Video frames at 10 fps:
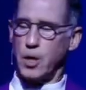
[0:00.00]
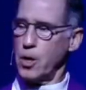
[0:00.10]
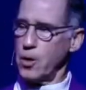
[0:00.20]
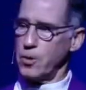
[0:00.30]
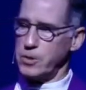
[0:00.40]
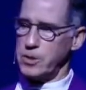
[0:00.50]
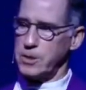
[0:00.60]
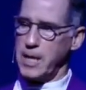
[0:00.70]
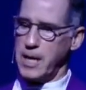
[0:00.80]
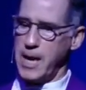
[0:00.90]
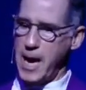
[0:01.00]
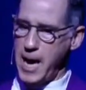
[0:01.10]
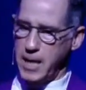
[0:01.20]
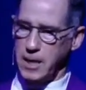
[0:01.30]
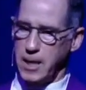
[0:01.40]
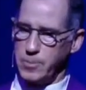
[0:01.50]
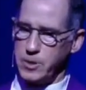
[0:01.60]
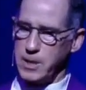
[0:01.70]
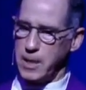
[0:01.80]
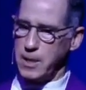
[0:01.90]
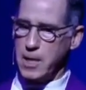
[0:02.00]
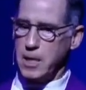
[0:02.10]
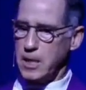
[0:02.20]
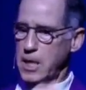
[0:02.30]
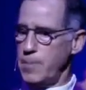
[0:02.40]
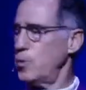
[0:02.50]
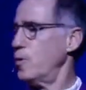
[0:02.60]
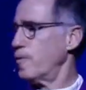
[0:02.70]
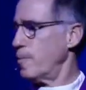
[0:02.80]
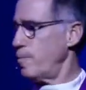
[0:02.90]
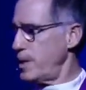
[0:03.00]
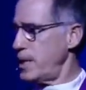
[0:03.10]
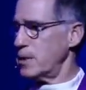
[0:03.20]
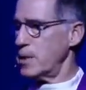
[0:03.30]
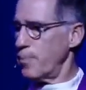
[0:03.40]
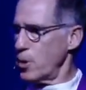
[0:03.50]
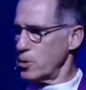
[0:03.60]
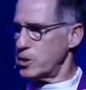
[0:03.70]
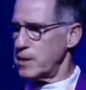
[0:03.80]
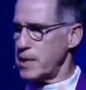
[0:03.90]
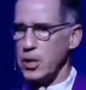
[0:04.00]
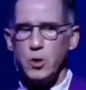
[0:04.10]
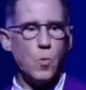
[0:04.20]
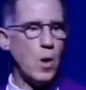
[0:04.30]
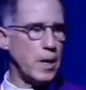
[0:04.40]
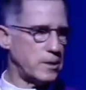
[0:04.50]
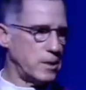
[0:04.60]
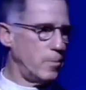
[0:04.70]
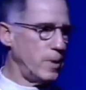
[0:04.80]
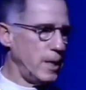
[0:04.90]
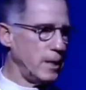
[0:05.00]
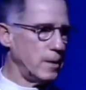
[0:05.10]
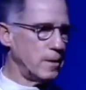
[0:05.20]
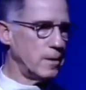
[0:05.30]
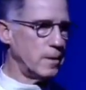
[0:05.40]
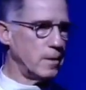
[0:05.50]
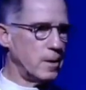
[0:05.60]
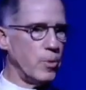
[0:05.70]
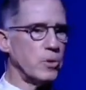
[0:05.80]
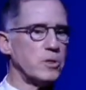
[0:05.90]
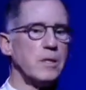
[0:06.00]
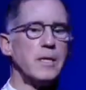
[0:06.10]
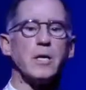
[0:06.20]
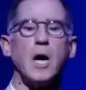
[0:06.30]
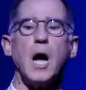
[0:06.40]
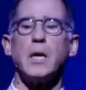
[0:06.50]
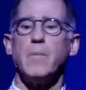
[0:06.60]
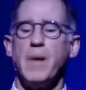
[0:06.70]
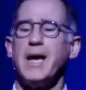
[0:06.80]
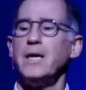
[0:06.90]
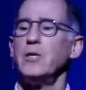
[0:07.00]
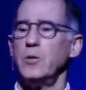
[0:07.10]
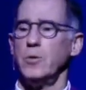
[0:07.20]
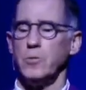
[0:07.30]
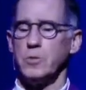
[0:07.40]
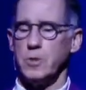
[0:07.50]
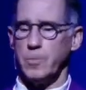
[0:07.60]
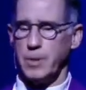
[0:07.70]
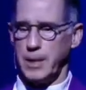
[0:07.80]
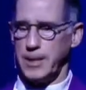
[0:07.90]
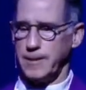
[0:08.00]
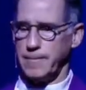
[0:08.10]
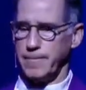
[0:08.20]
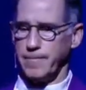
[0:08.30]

the hurts and hangups that keep you from being the person that you want to be the person that God made you to be.